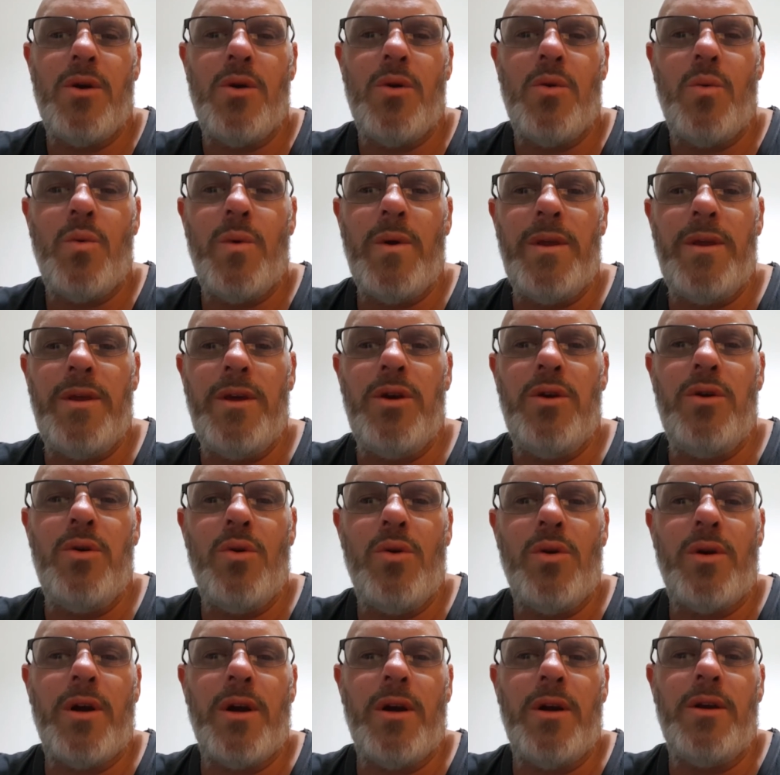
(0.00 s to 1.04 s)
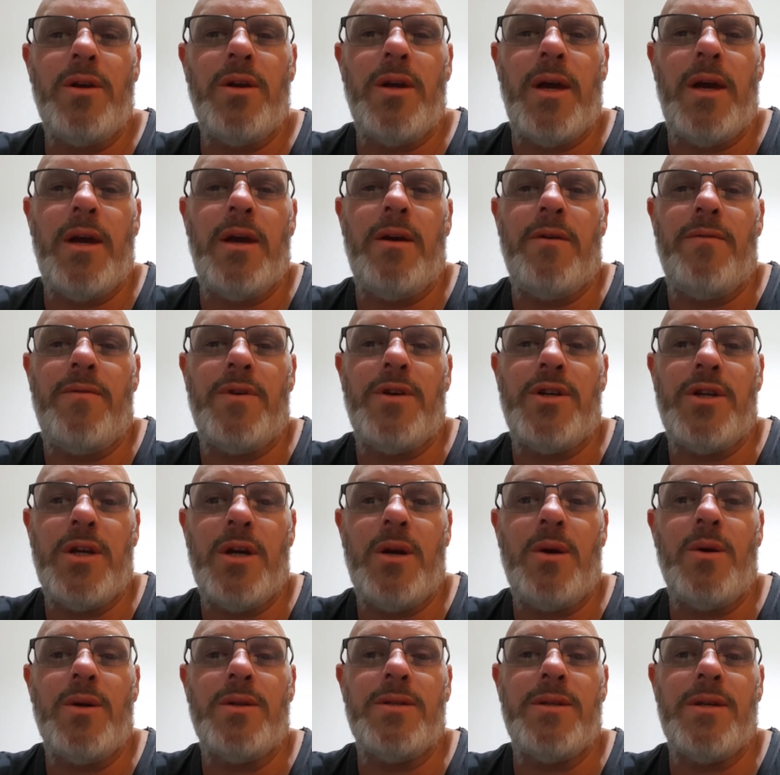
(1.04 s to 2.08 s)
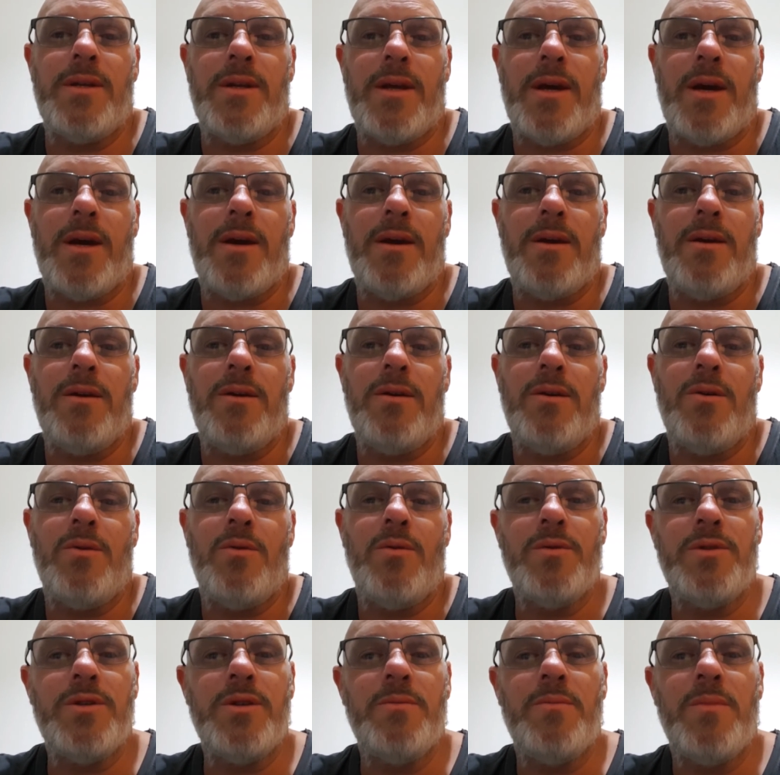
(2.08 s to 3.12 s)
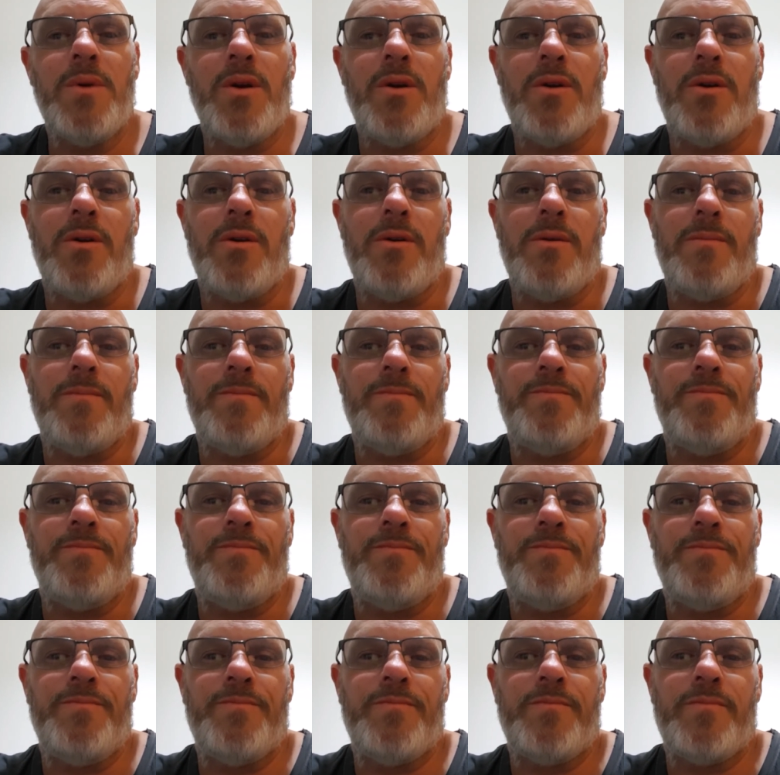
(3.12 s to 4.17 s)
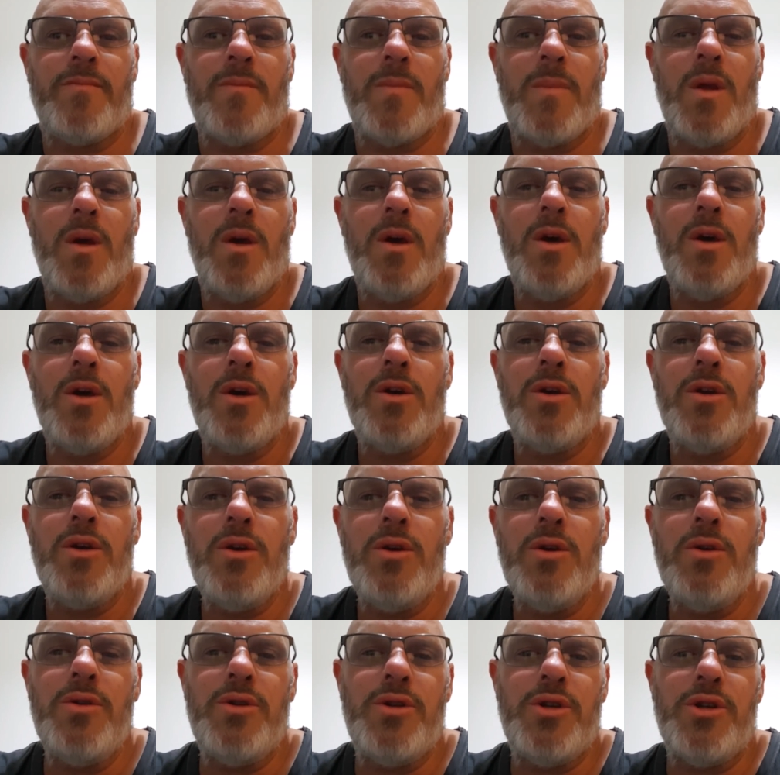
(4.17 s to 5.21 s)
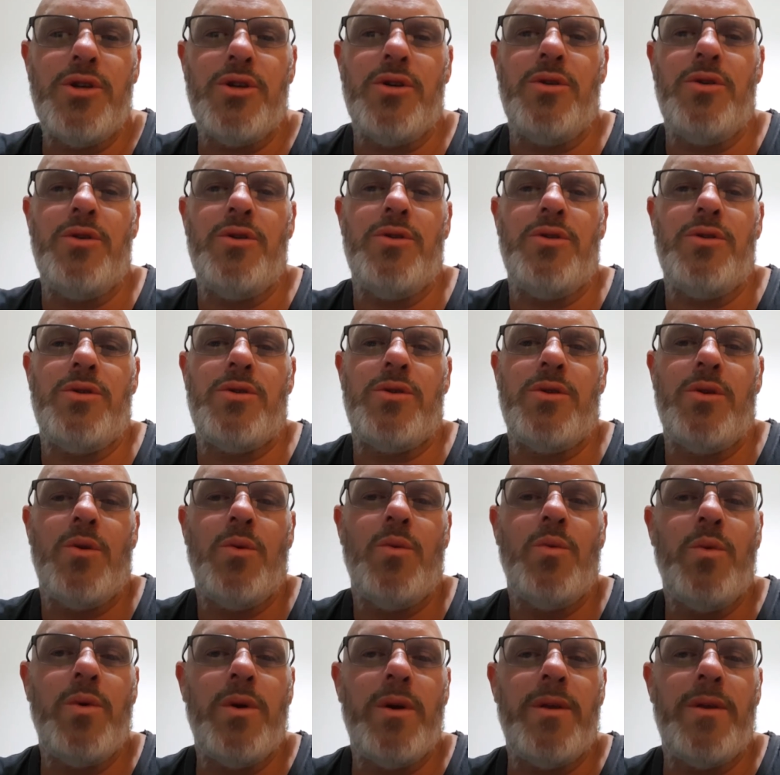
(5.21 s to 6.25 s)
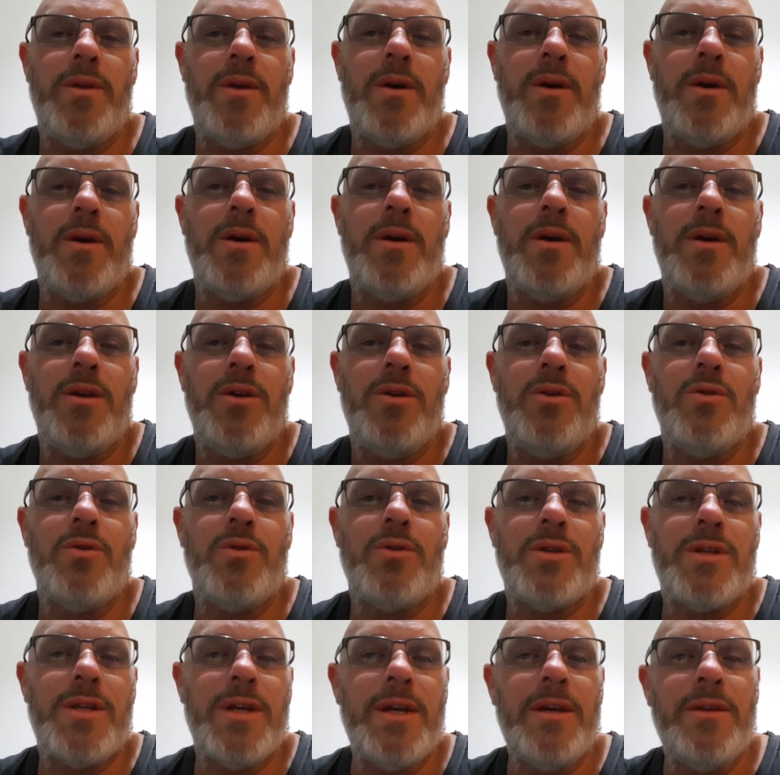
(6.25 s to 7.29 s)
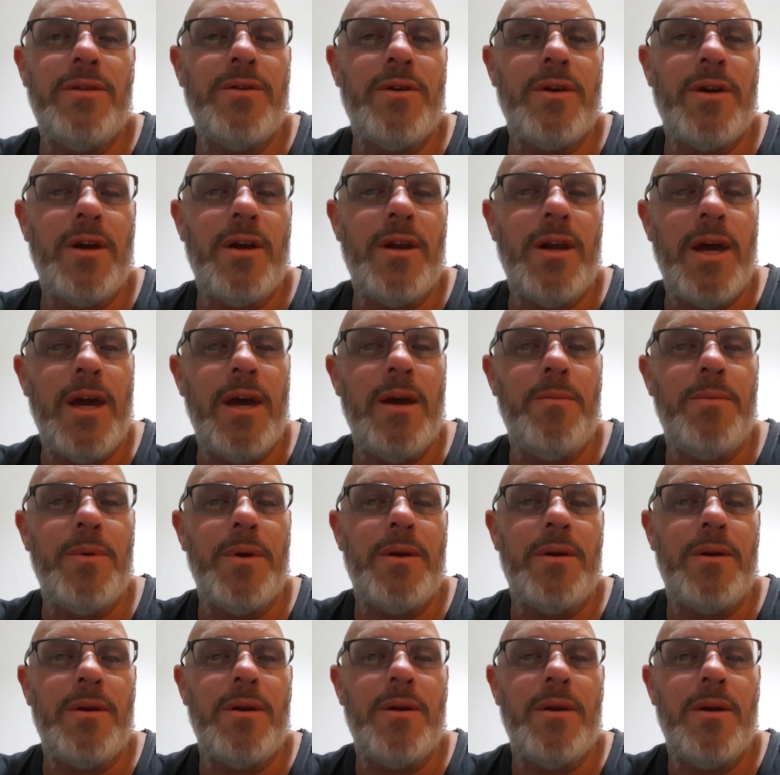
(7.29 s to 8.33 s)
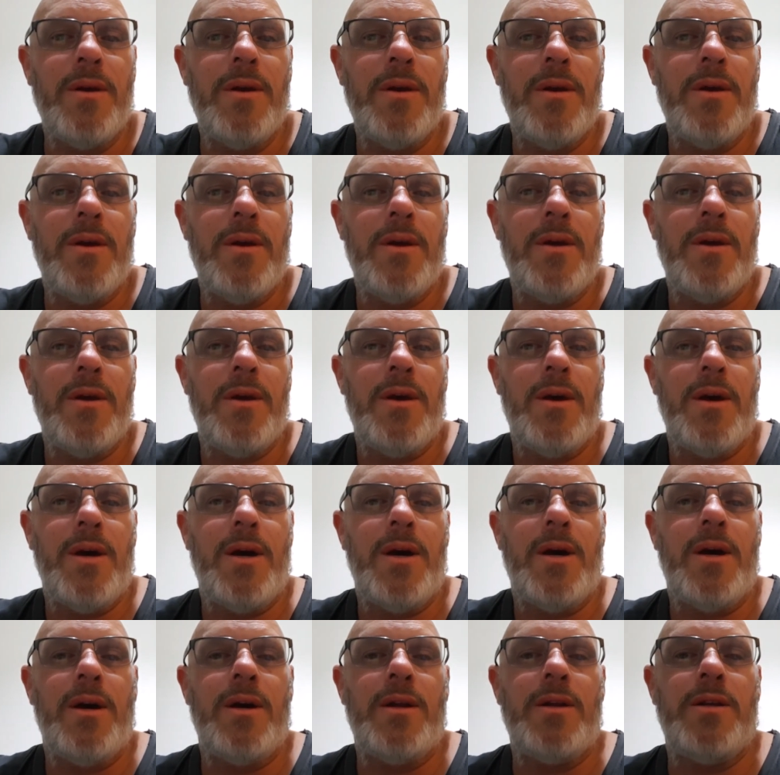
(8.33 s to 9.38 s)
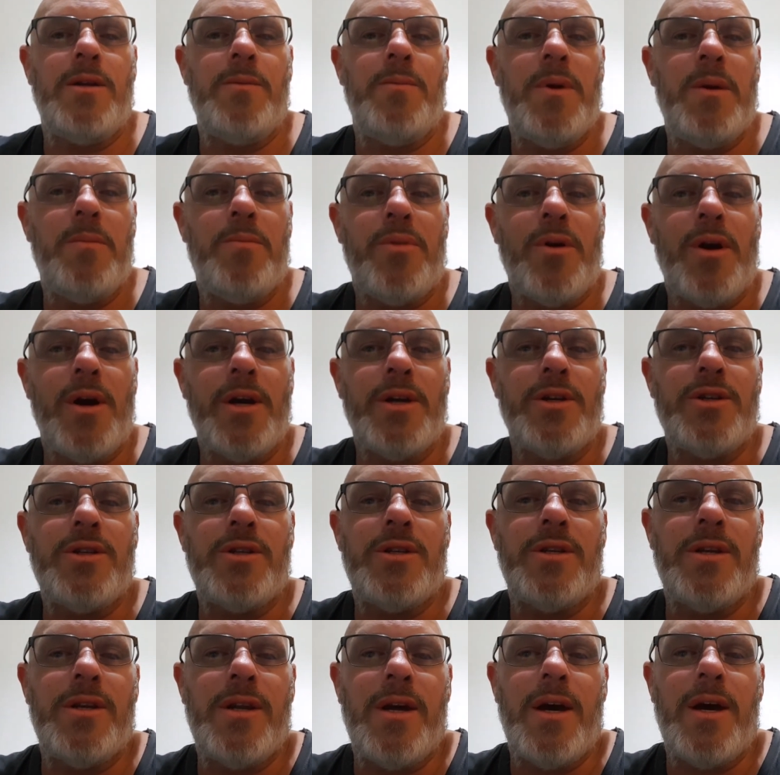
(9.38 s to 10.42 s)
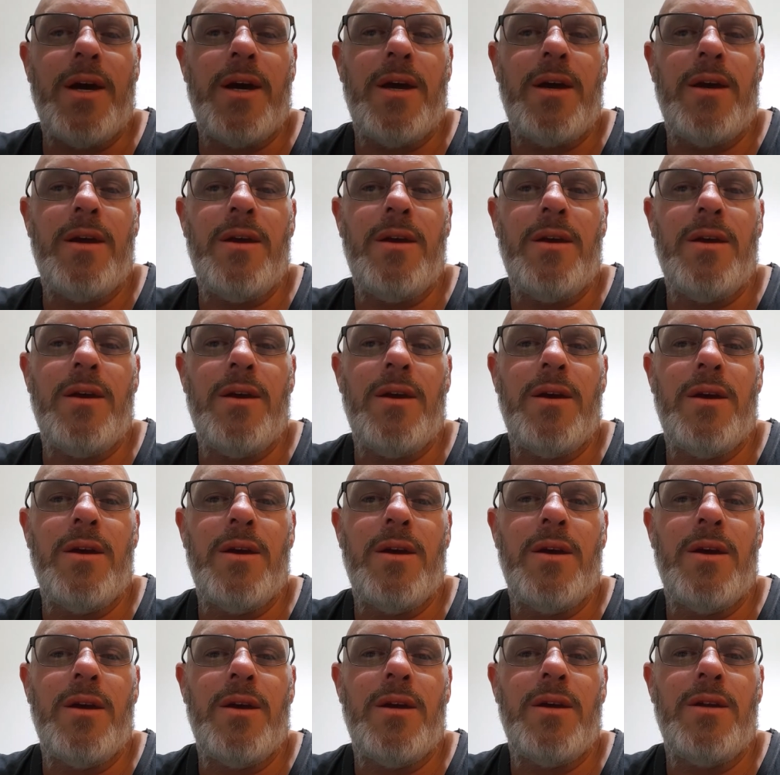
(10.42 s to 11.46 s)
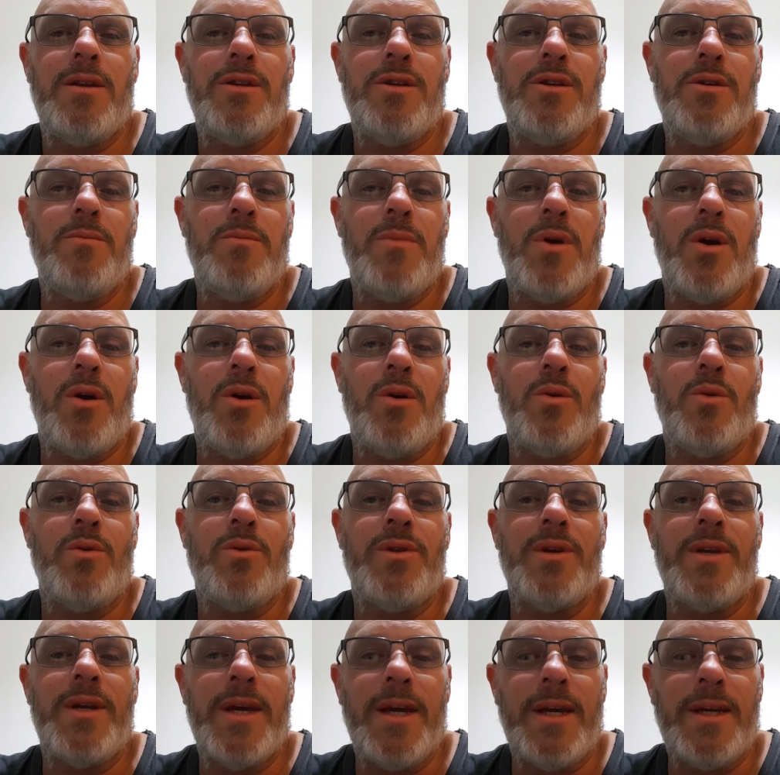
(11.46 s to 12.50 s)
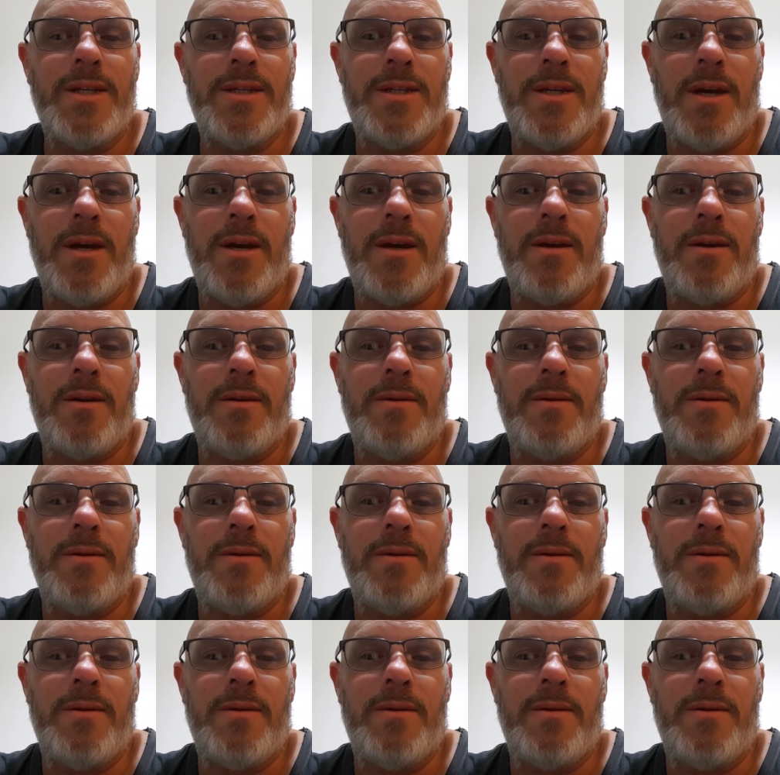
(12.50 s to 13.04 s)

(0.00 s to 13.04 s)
whether you're going to have a shower today or tomorrow. You choose whether your teeth are going to happen to be brushed today, tomorrow, or the next day.